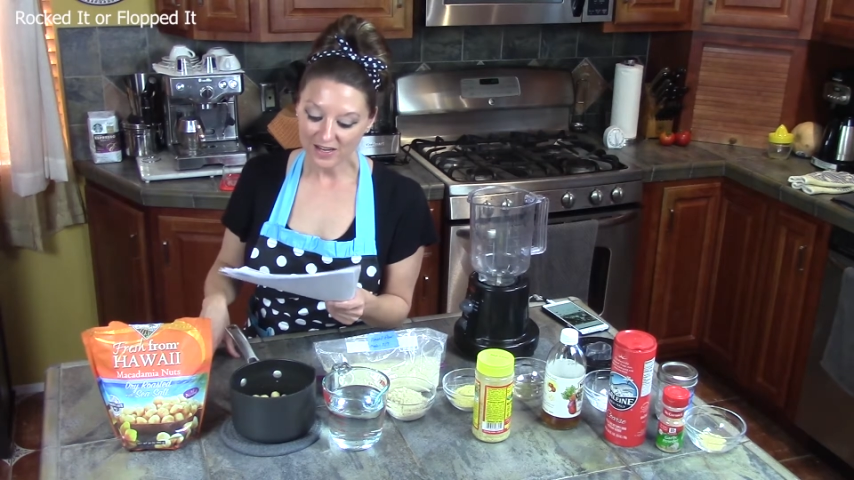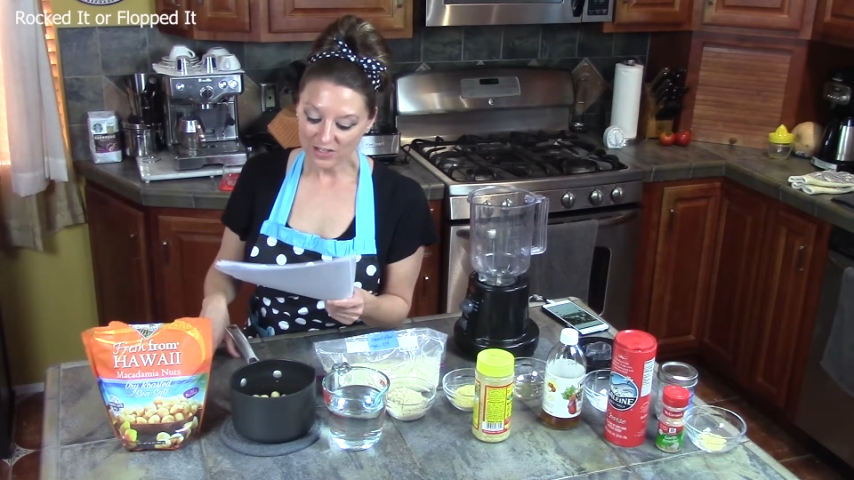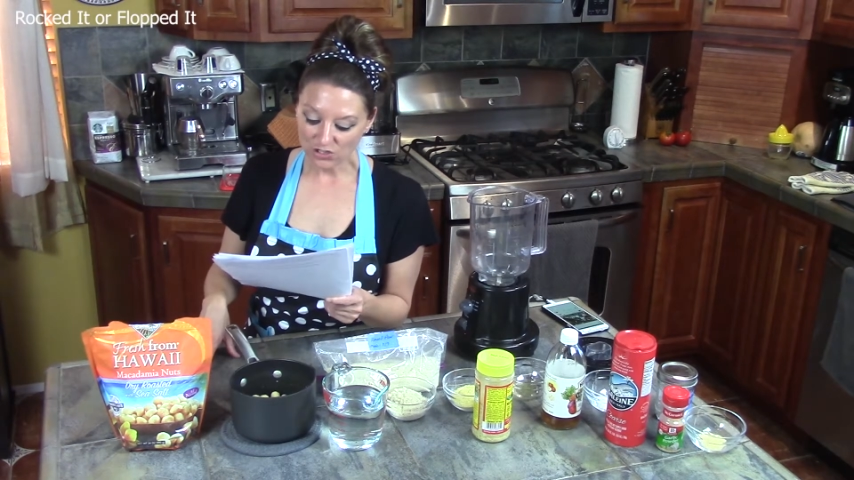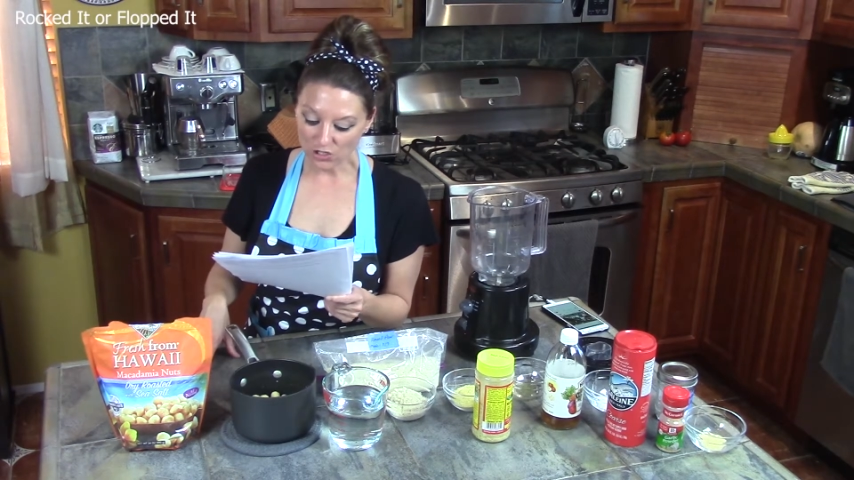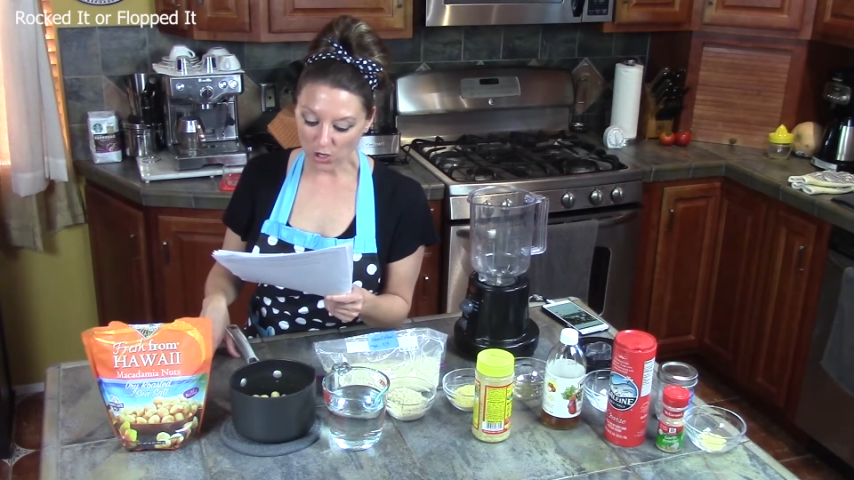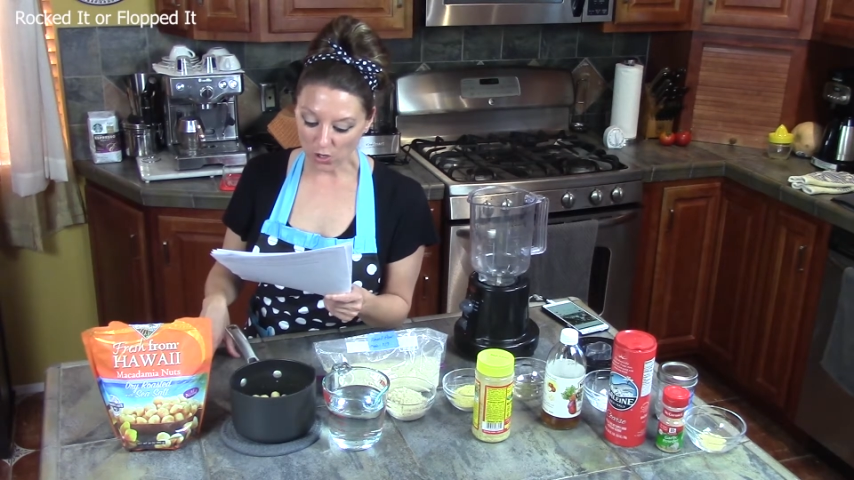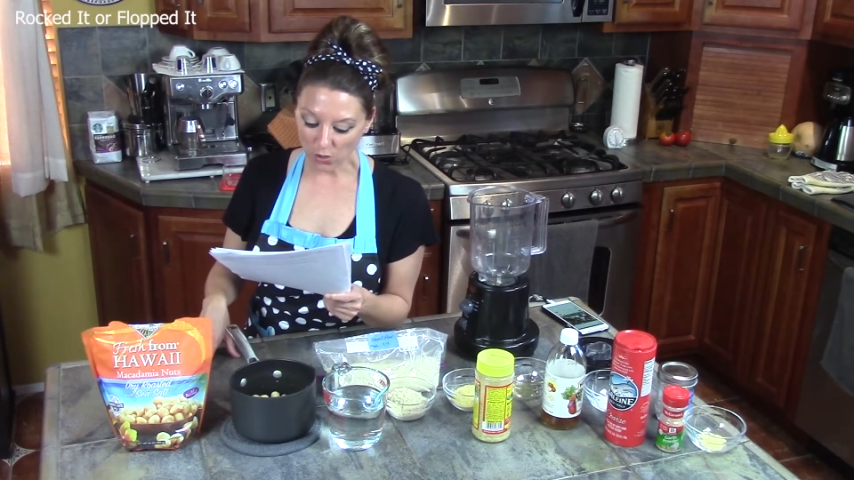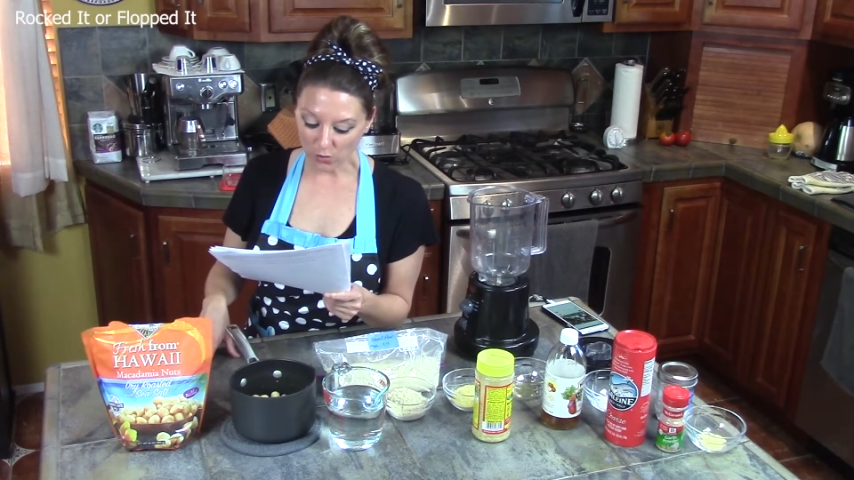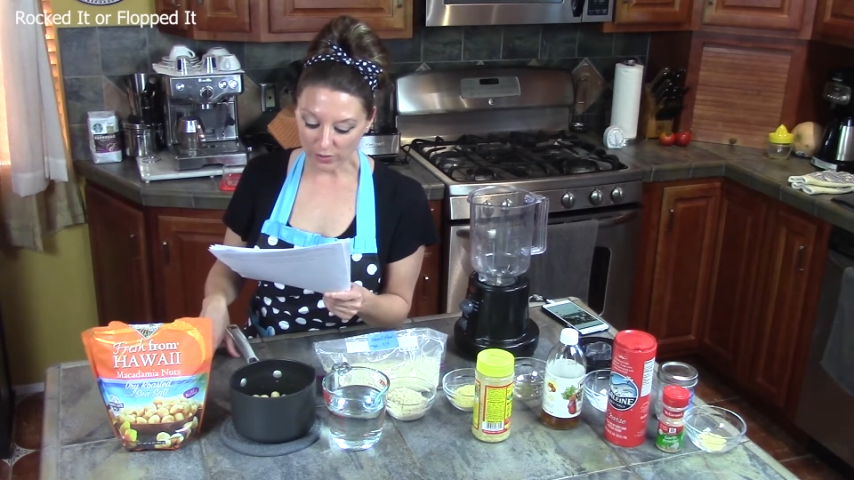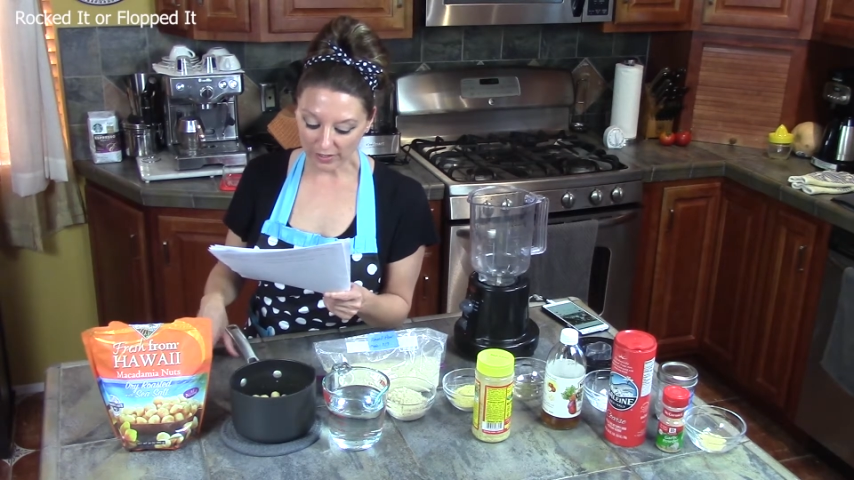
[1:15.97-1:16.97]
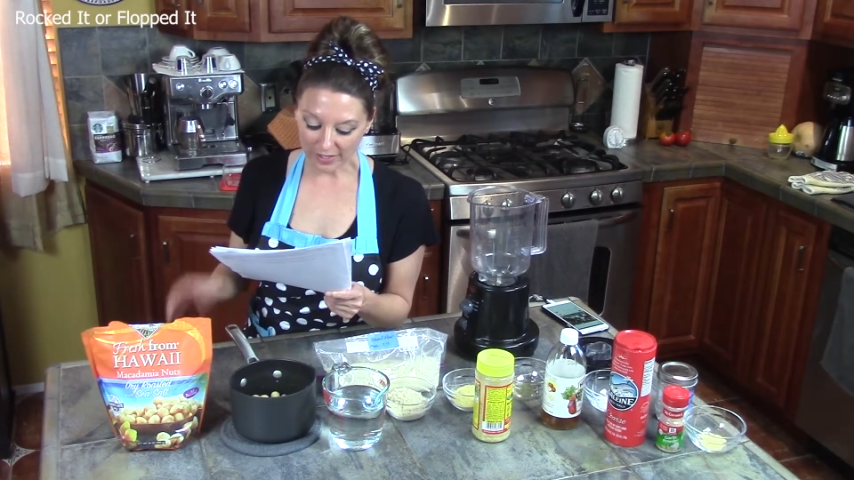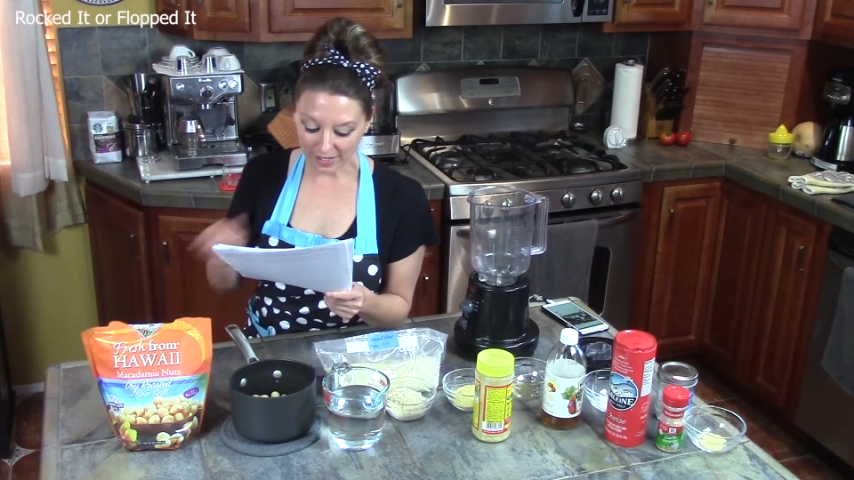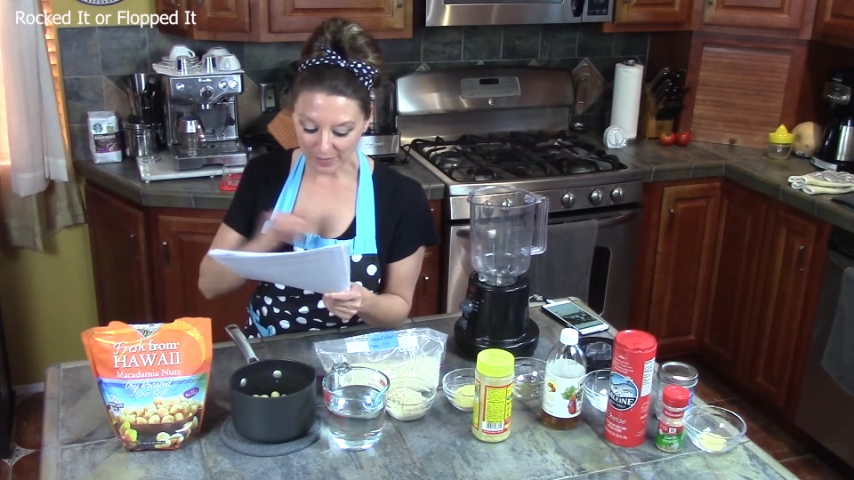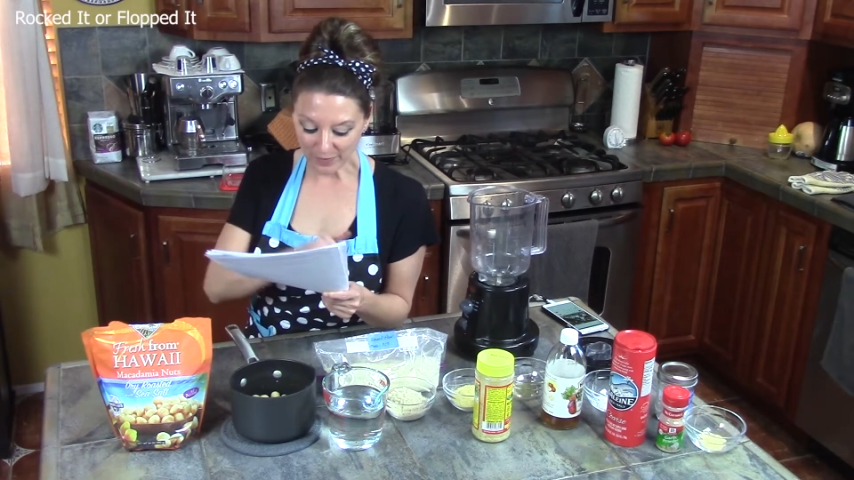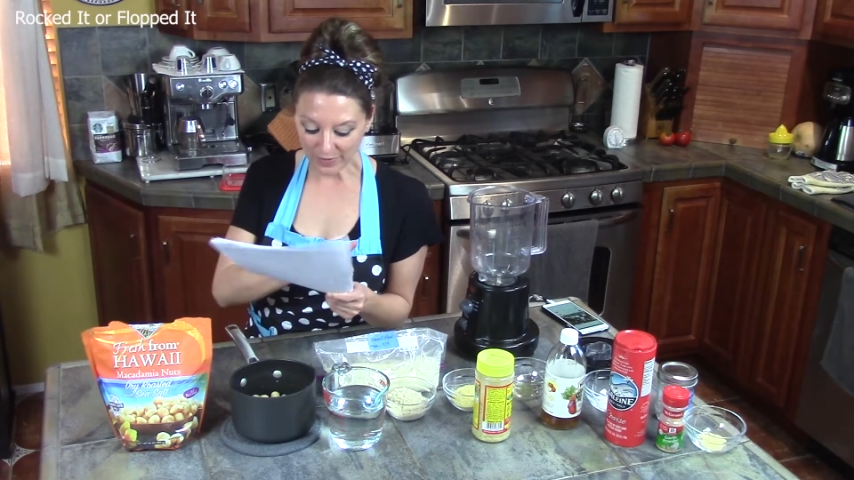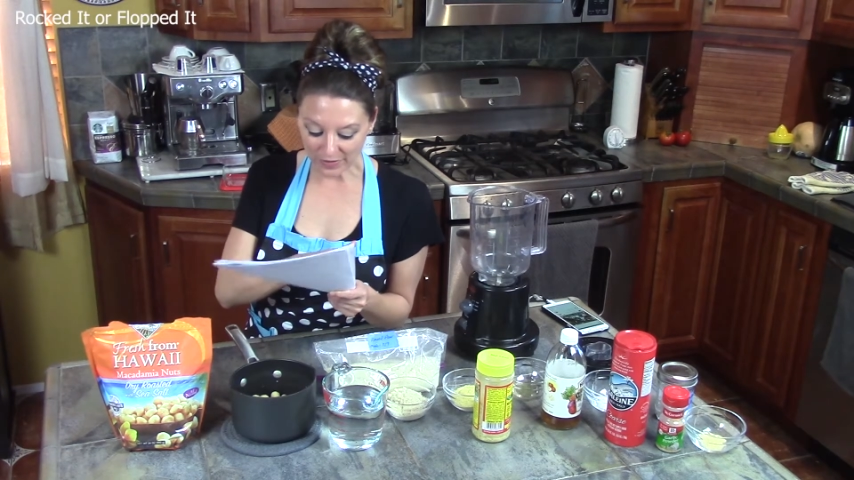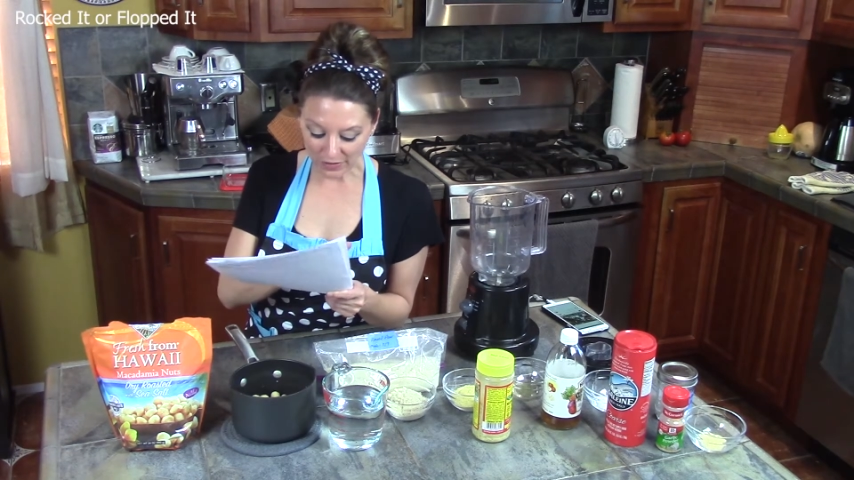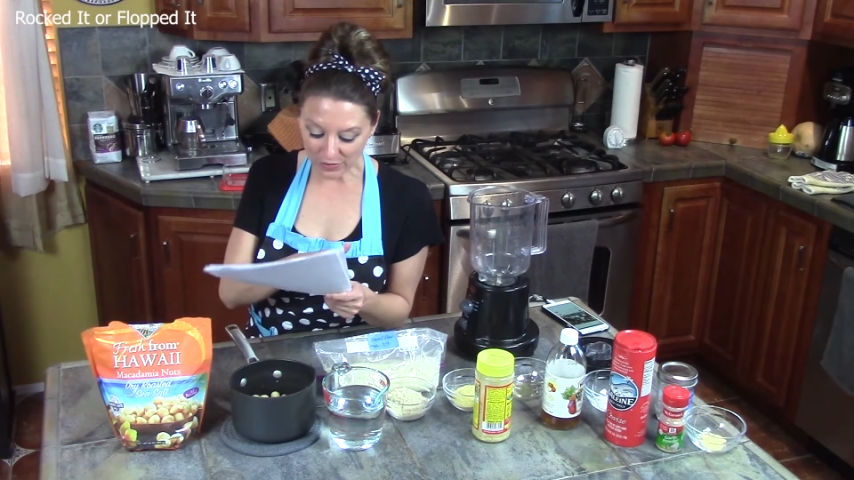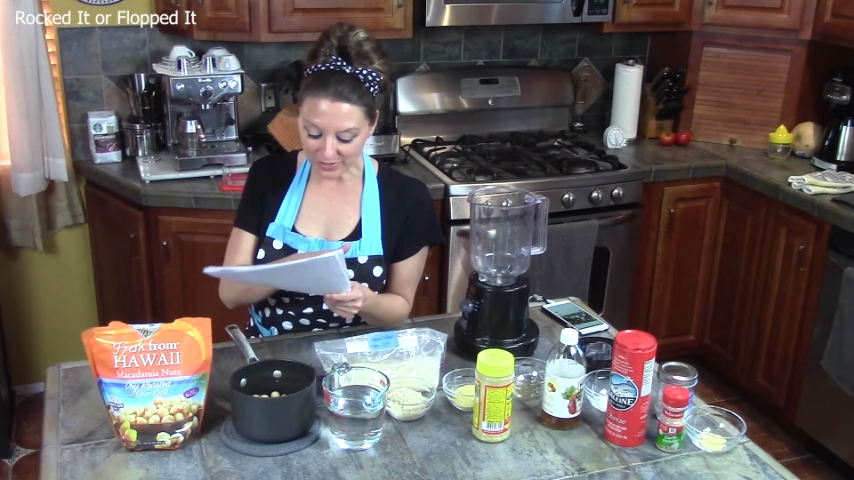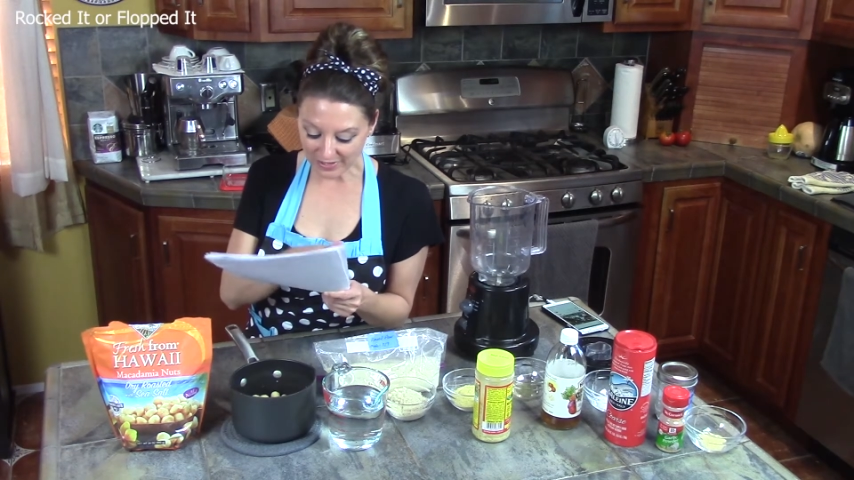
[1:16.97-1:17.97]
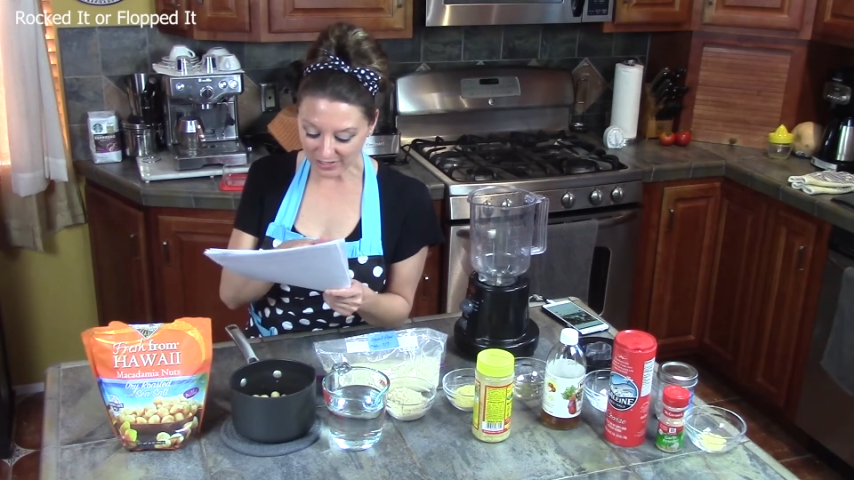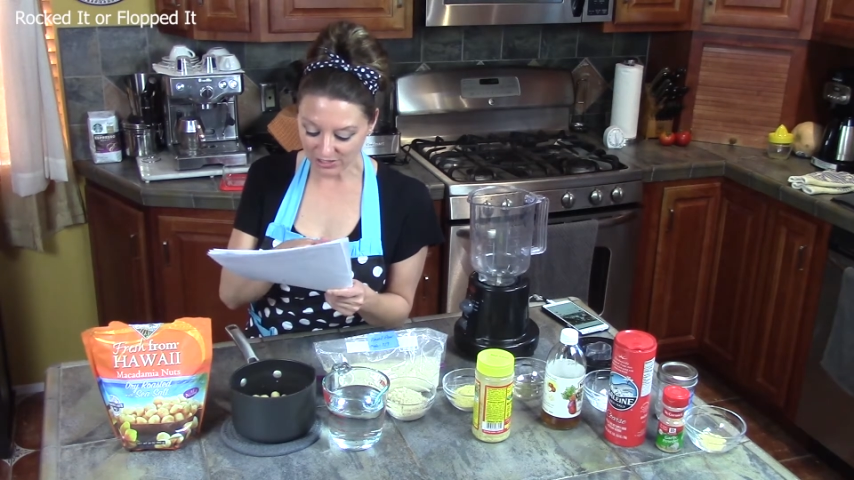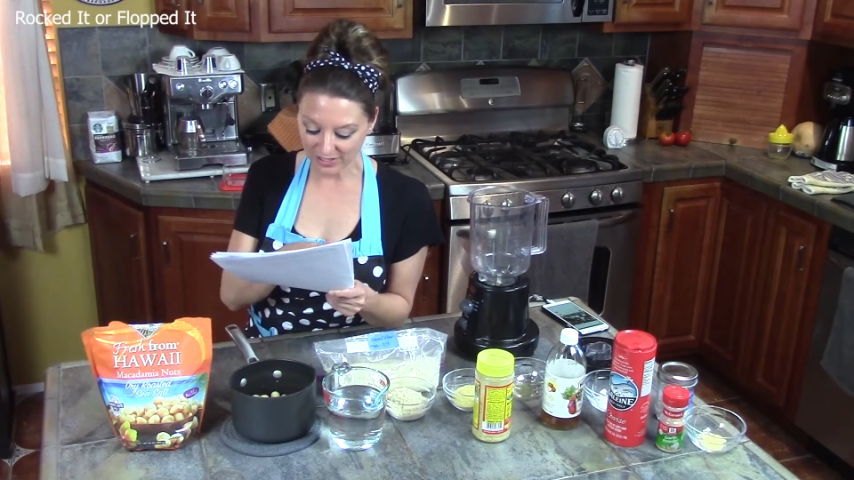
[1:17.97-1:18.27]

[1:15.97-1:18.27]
So in the notes section